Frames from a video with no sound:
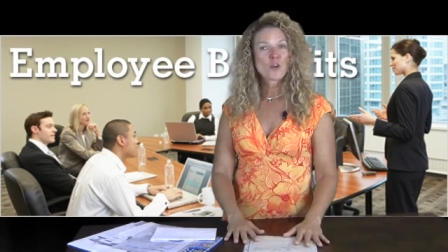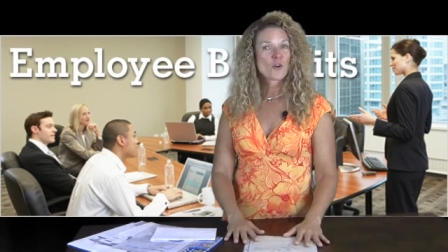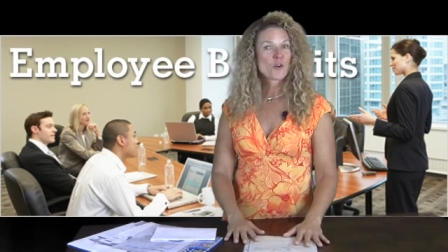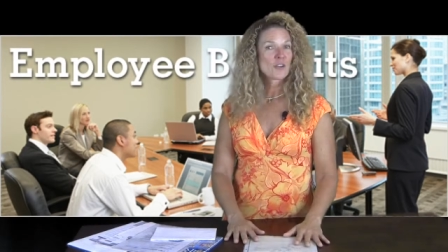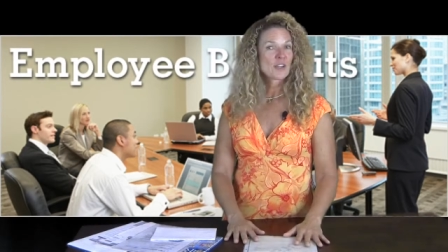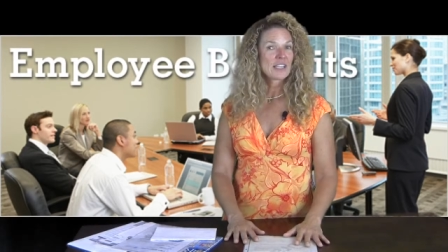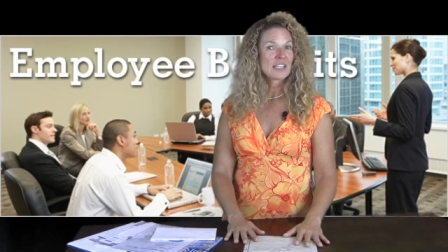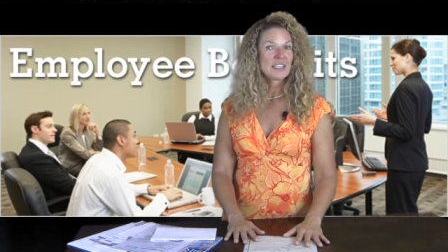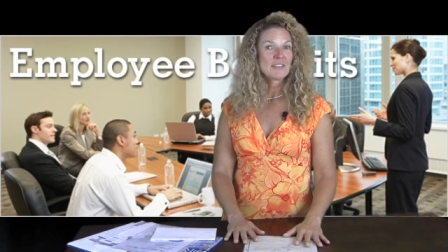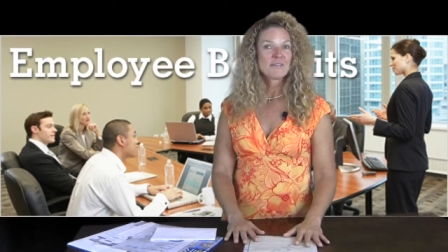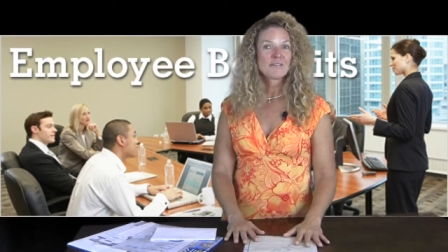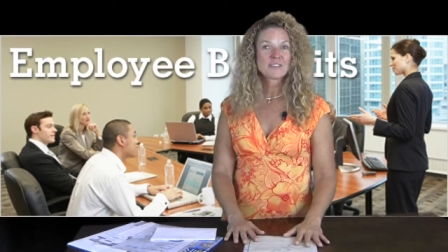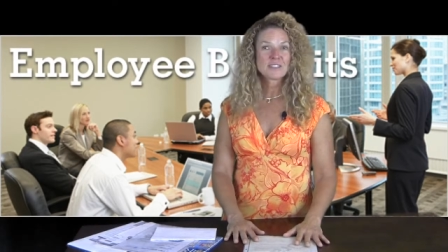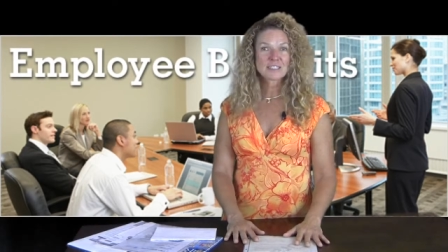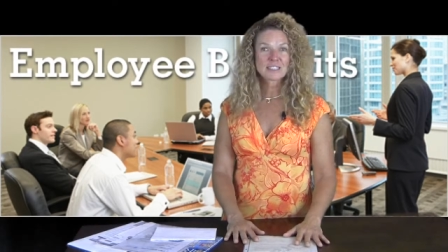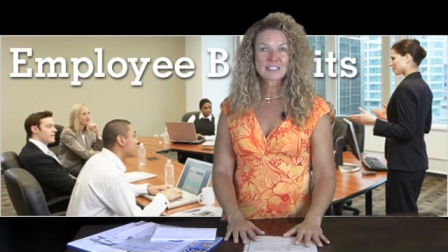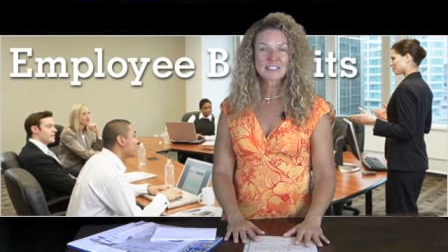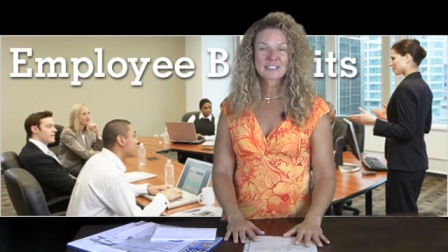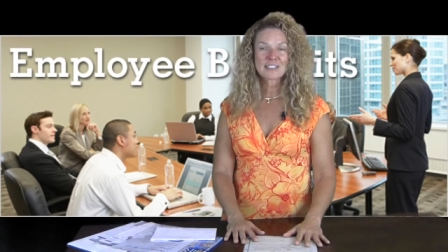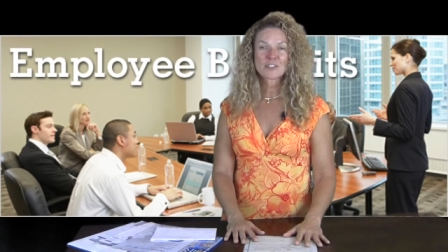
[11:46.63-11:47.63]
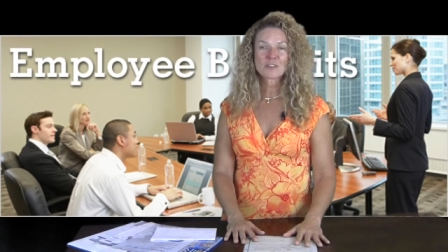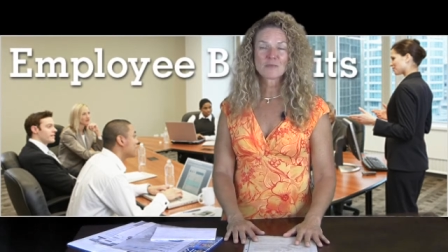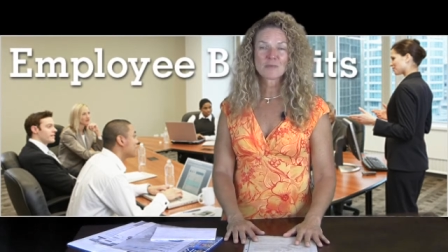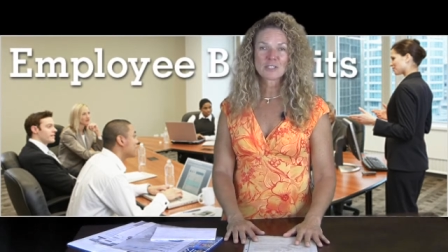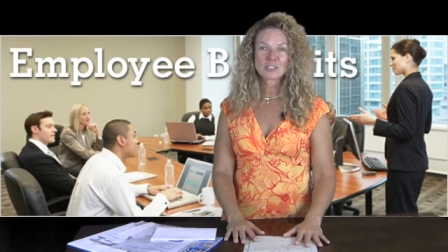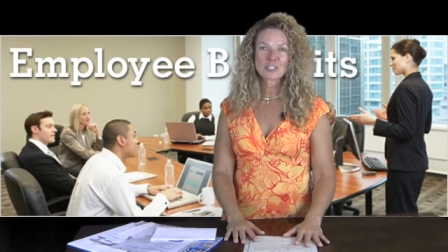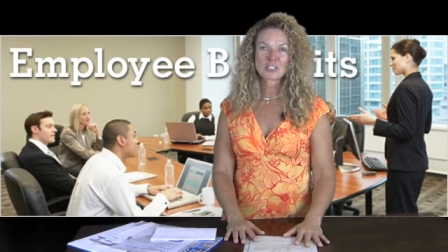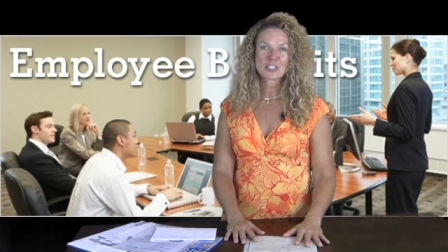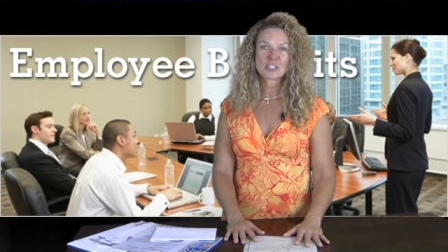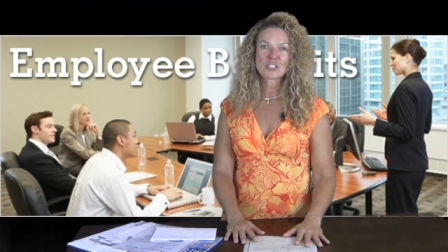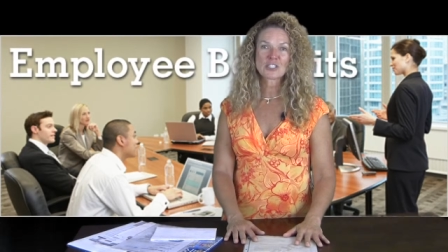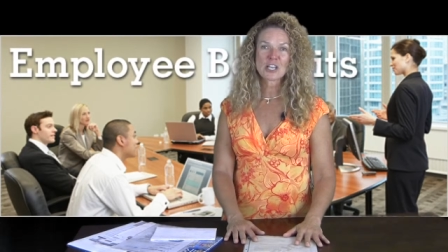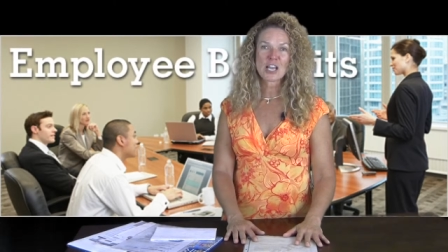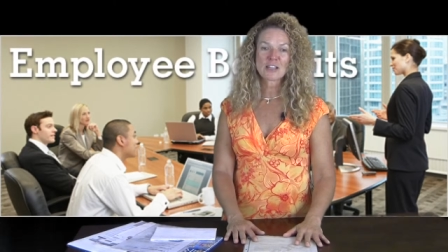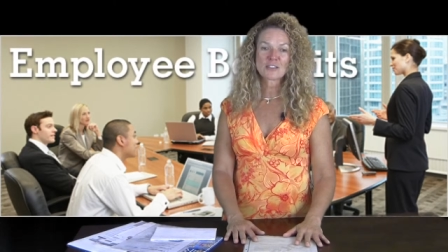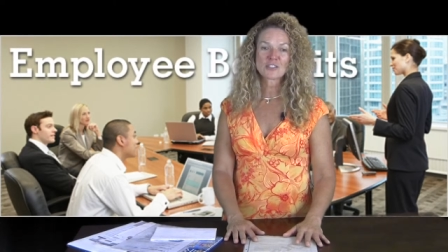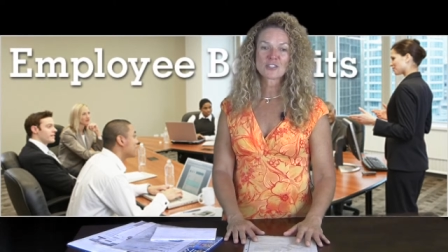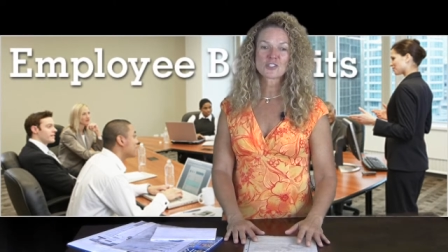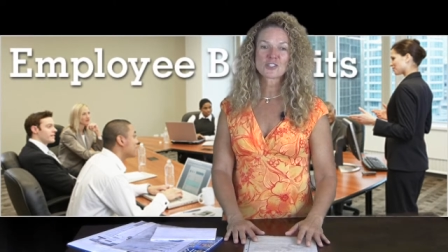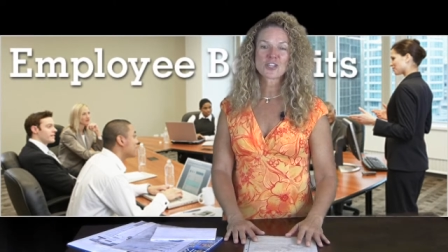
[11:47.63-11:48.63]
or any physically or mentally
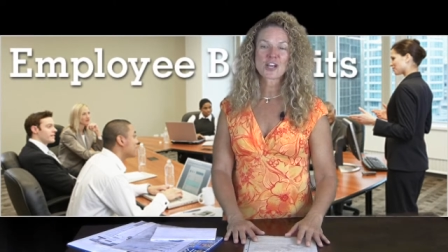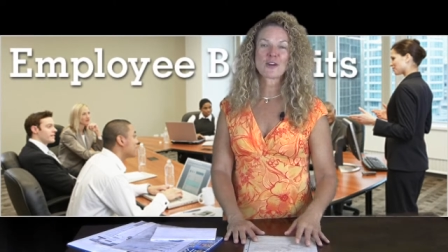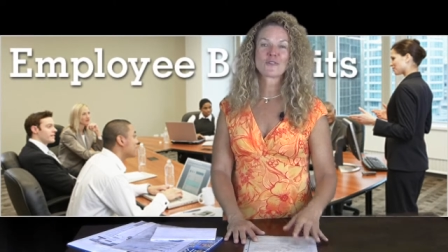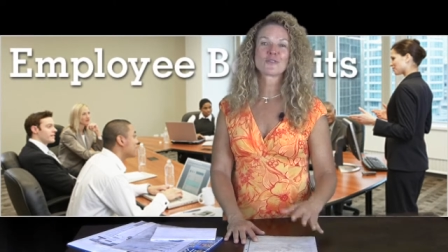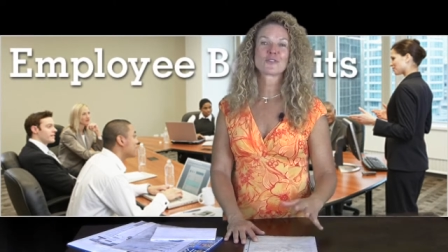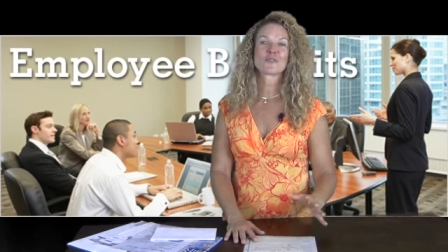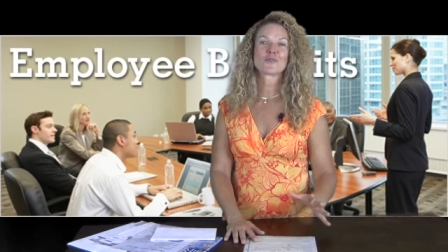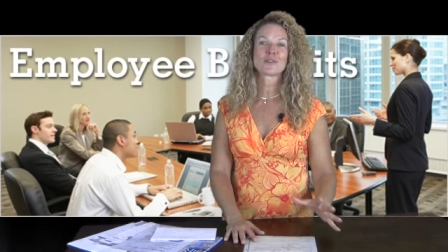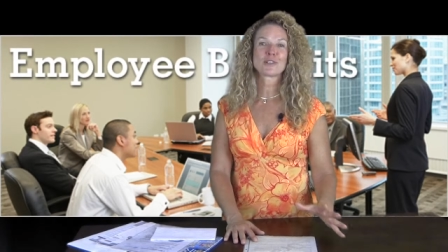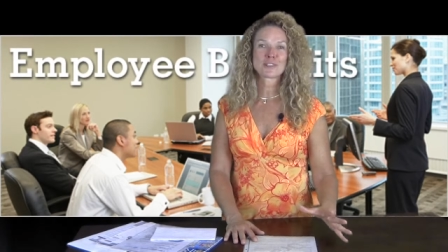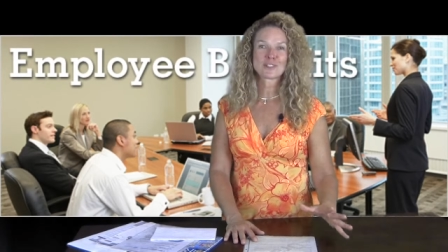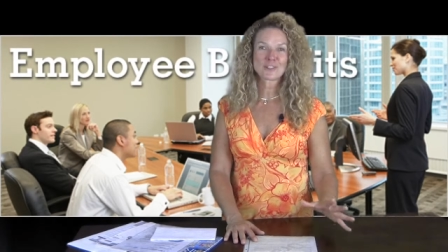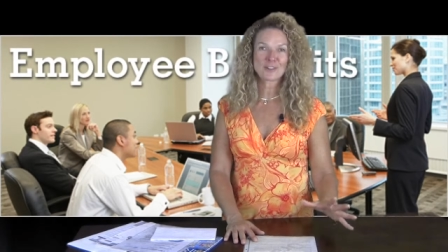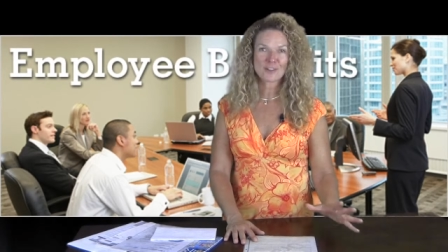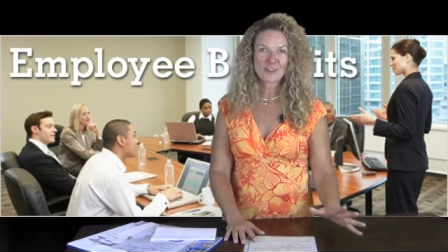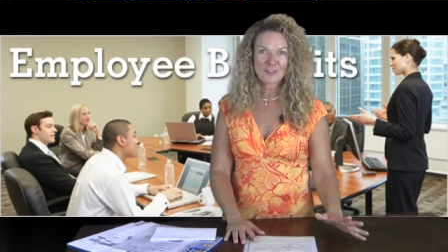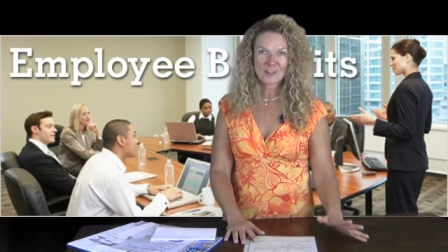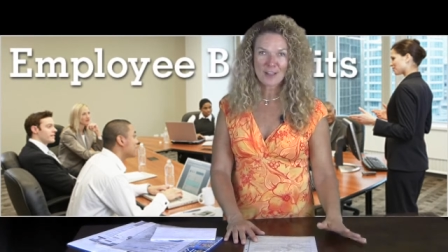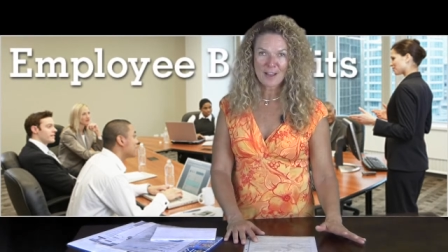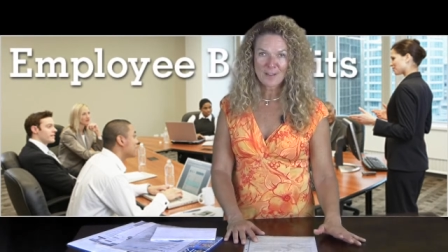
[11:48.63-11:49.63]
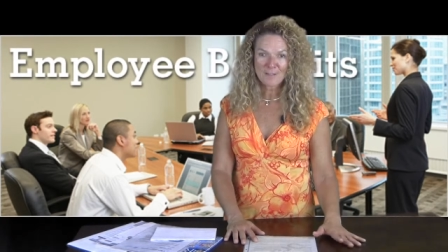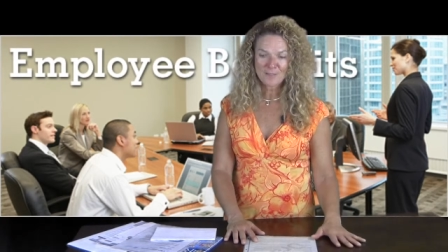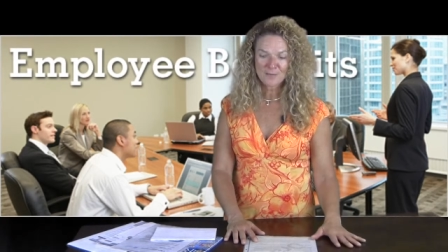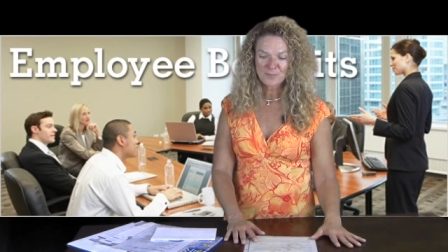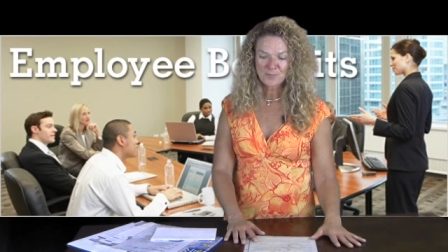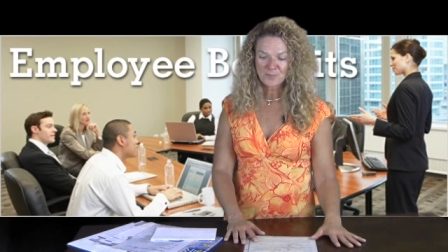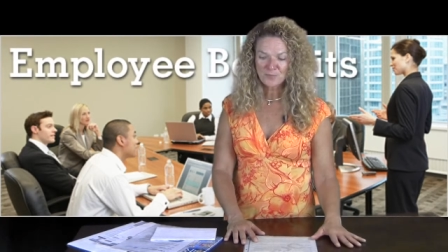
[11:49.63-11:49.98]
challenged child for the rest of their life.